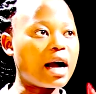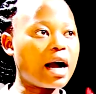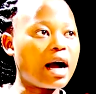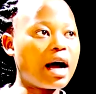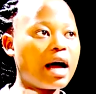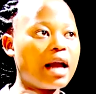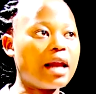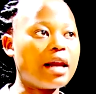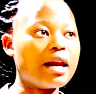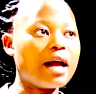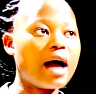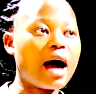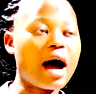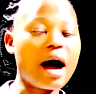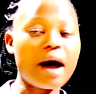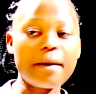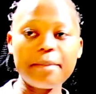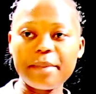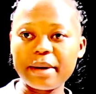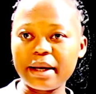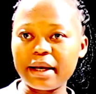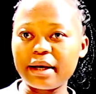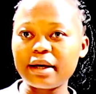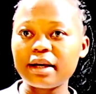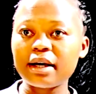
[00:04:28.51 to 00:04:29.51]
can
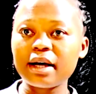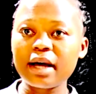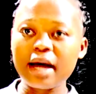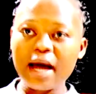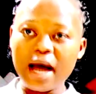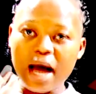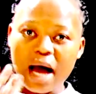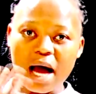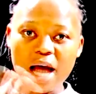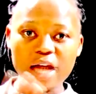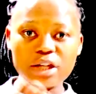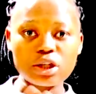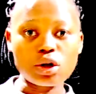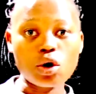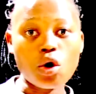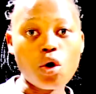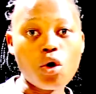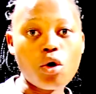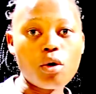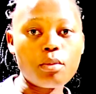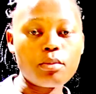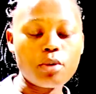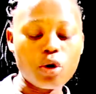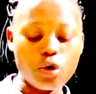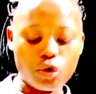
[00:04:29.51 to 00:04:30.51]
happen at
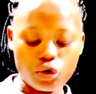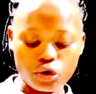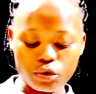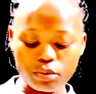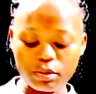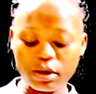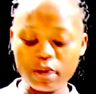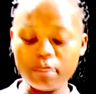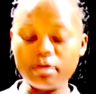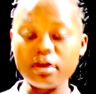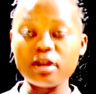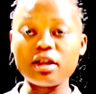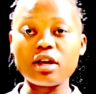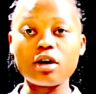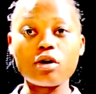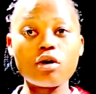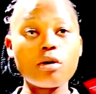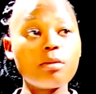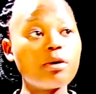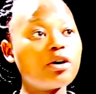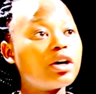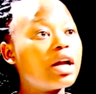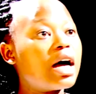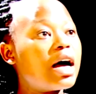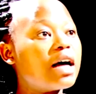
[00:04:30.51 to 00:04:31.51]
home, or maybe the
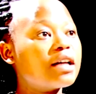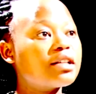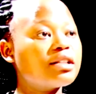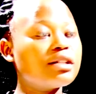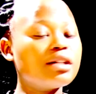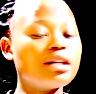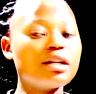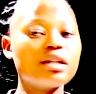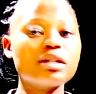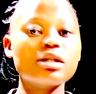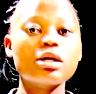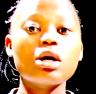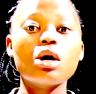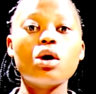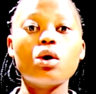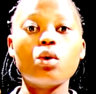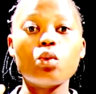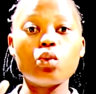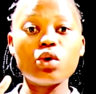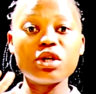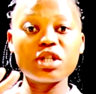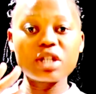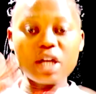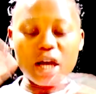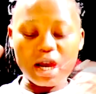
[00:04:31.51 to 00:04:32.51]
common accident
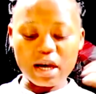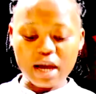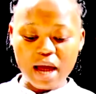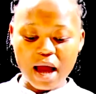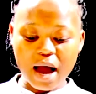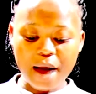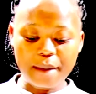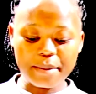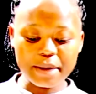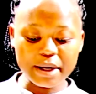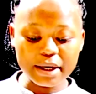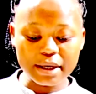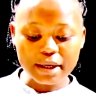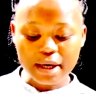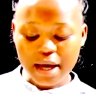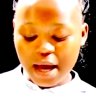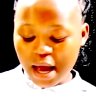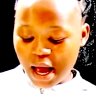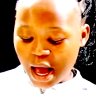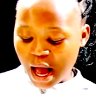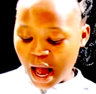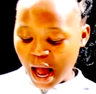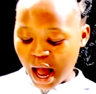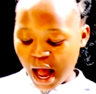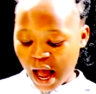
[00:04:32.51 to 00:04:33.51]
which can happen
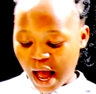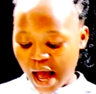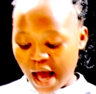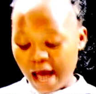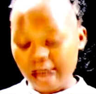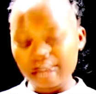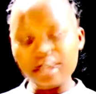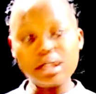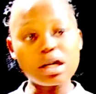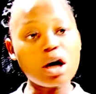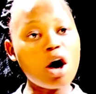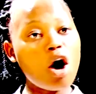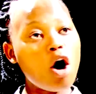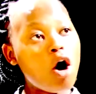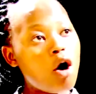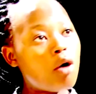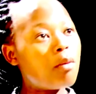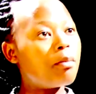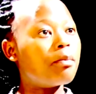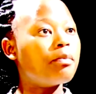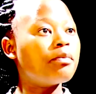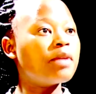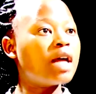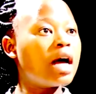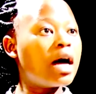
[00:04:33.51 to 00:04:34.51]
at
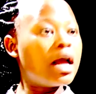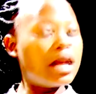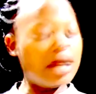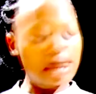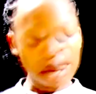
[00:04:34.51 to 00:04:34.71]
home.